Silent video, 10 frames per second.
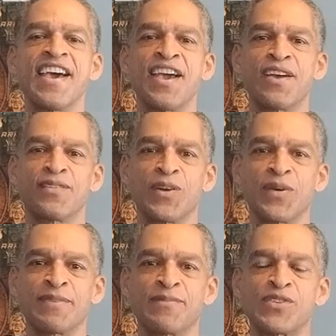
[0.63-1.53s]
Hey
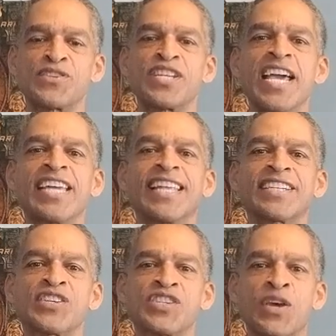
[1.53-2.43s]
everyone, so today I'd
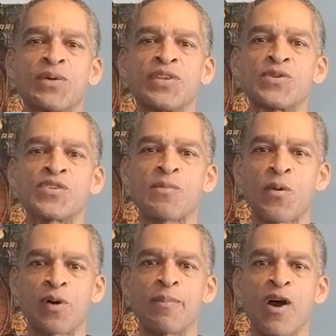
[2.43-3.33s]
like to share with you some
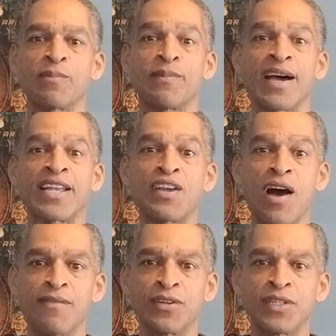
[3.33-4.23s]
more about my
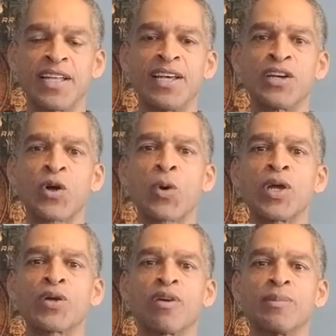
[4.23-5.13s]
novel,
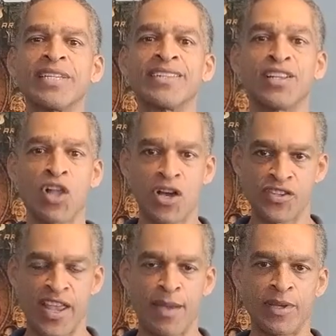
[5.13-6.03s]
Crumbly and the
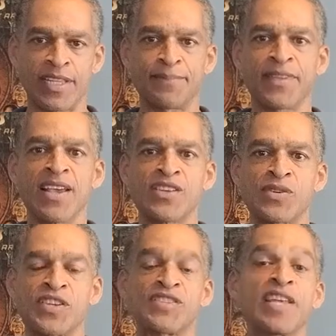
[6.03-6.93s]
Lost Amulet.
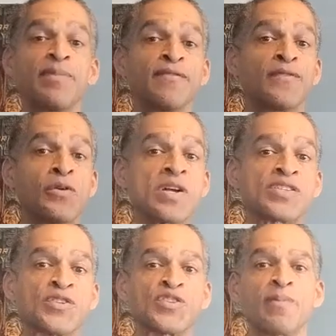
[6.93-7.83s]
So as I said before,
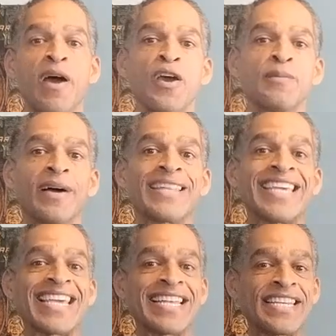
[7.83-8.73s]
it's inspired by
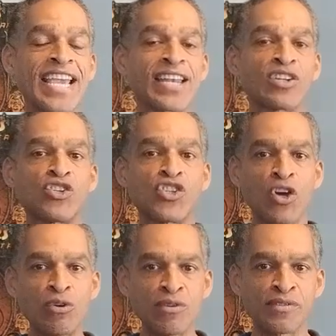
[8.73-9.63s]
the Indiana
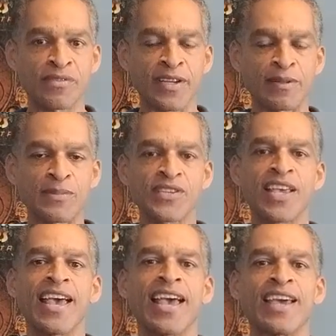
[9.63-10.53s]
Jones
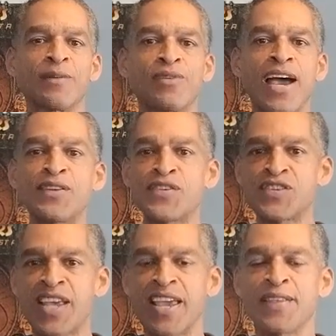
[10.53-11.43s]
films, and I'm proud to
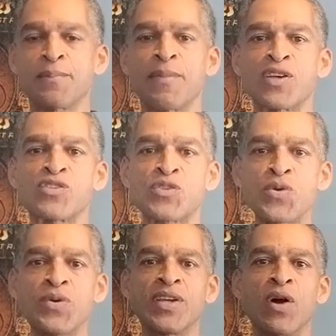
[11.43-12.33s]
say that my
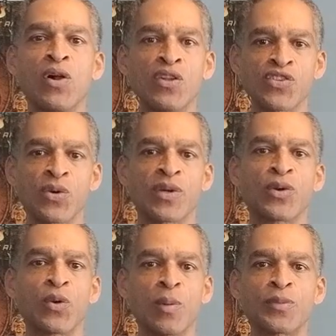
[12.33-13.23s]
story also
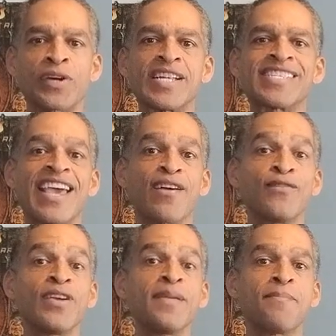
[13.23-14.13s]
incorporates
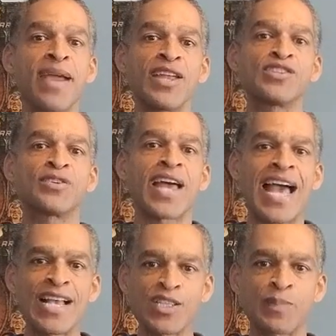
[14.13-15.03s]
every major
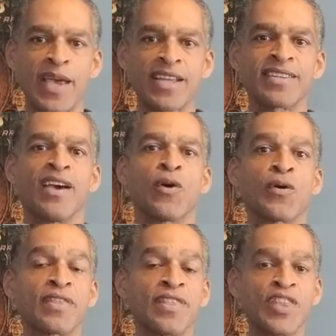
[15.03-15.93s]
aspect
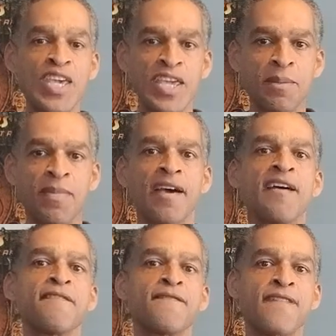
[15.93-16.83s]
or theme
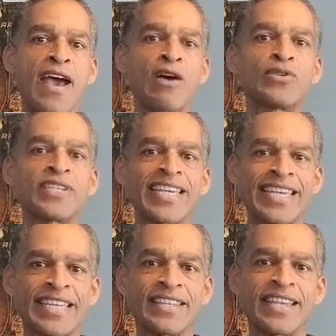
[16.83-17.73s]
found
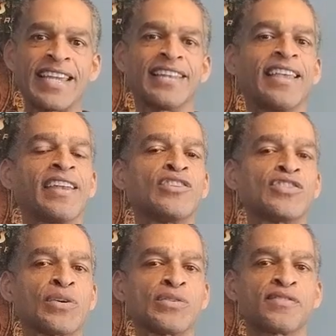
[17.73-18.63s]
in the Indiana
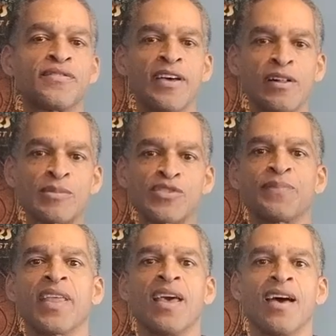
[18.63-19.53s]
Jones films.